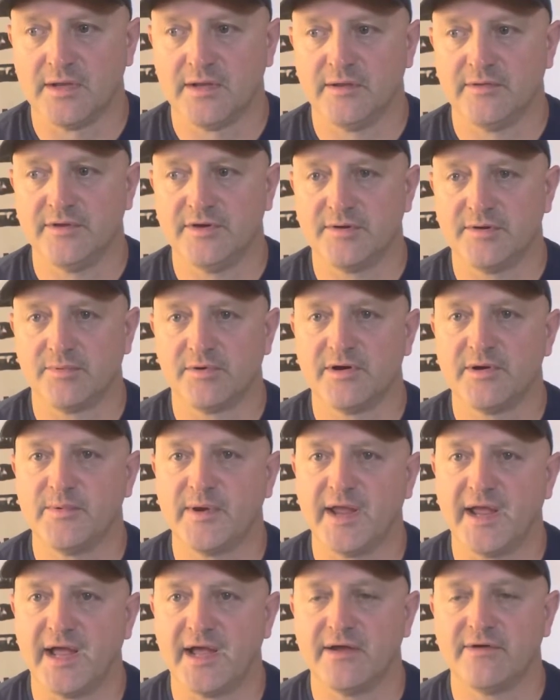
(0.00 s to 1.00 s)
the debris we
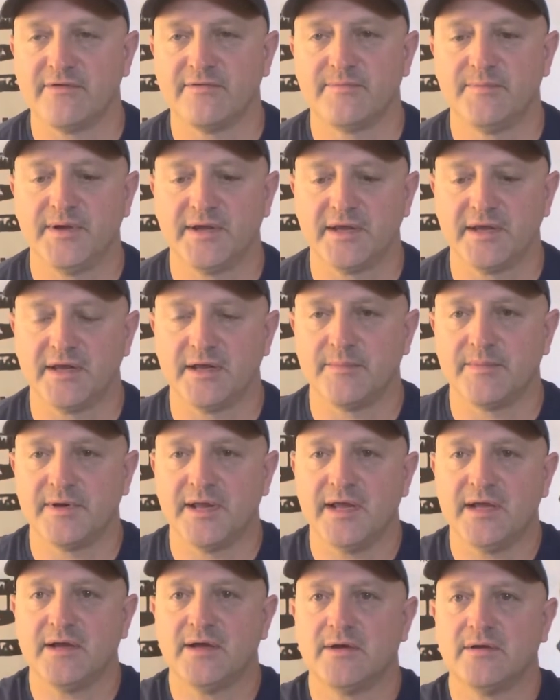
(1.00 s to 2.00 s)
have picking up
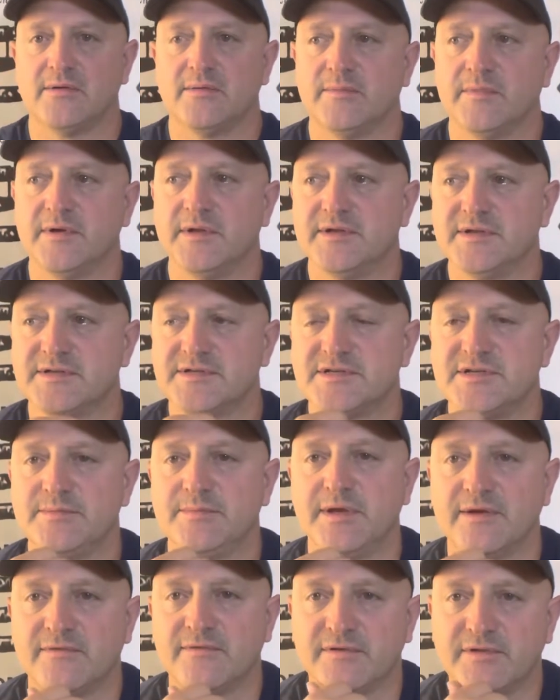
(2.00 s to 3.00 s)
now is too
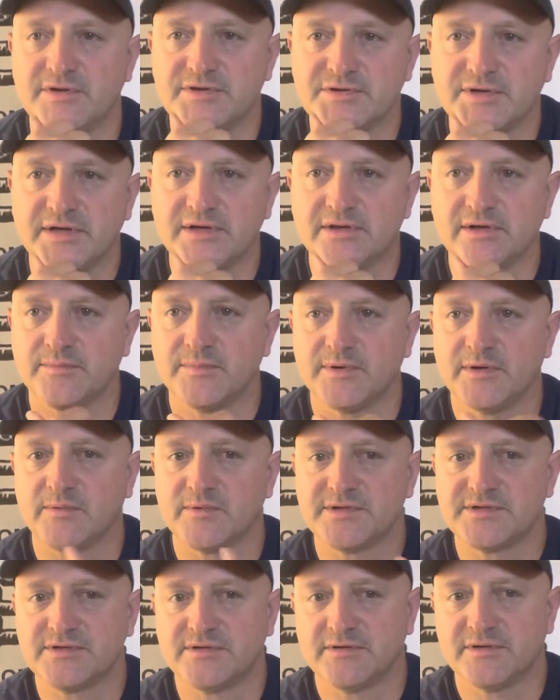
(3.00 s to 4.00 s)
big for the trailer, but we're
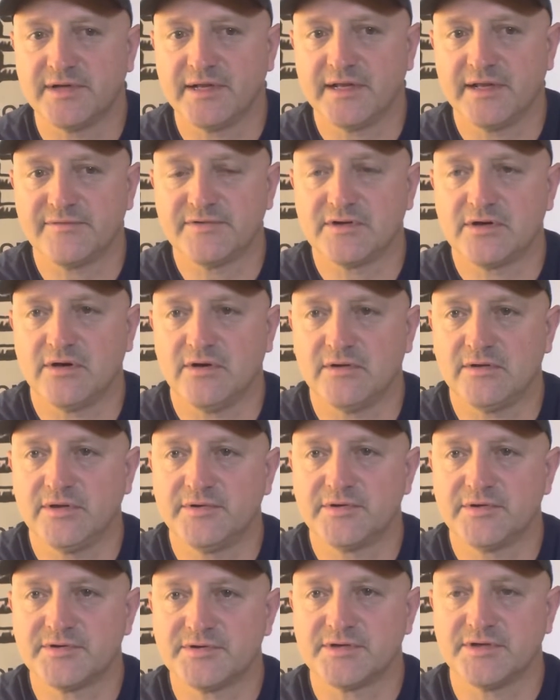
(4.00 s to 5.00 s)
still going to have to call a
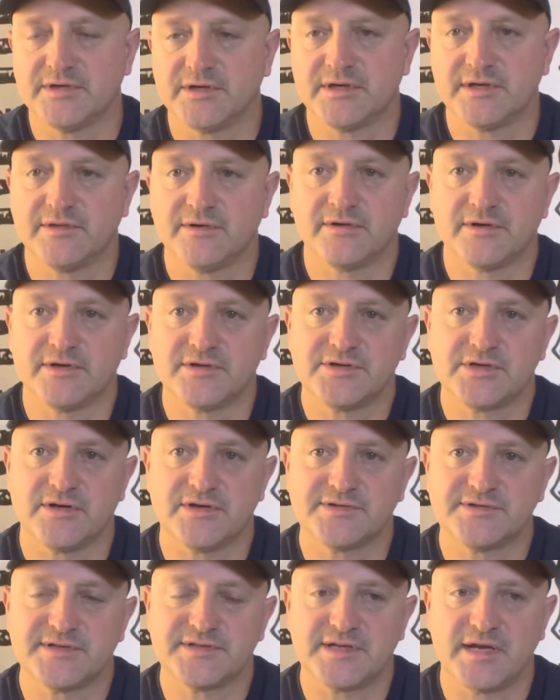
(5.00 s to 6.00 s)
loader truck and they're going to
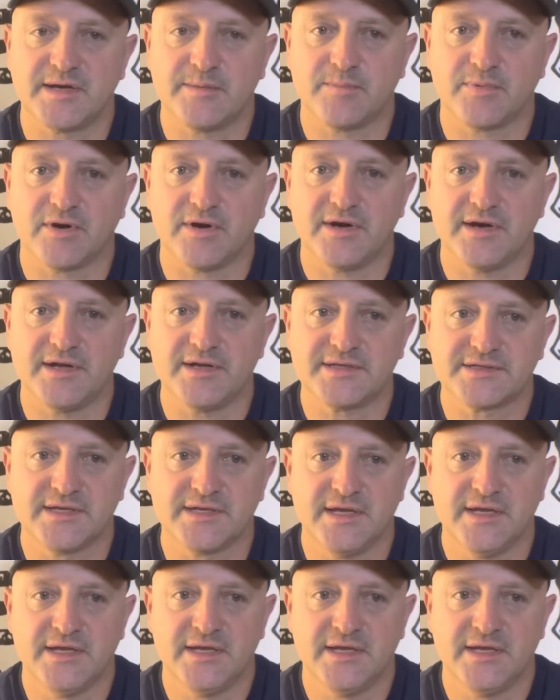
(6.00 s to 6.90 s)
charge the same price